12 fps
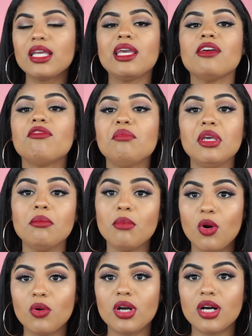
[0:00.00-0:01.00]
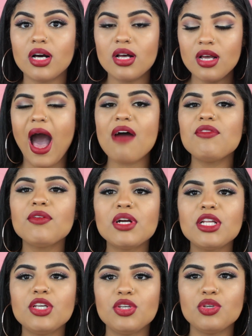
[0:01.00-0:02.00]
Give Me Mocha. I've
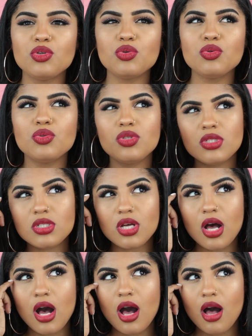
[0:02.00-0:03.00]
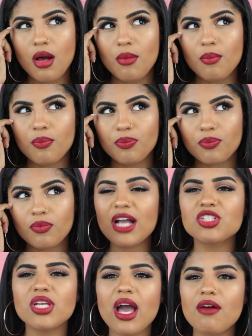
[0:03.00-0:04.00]
already used,
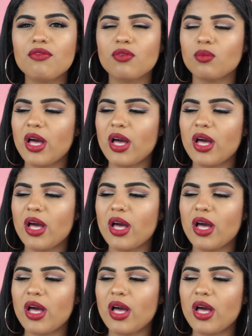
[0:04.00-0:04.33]
actually have,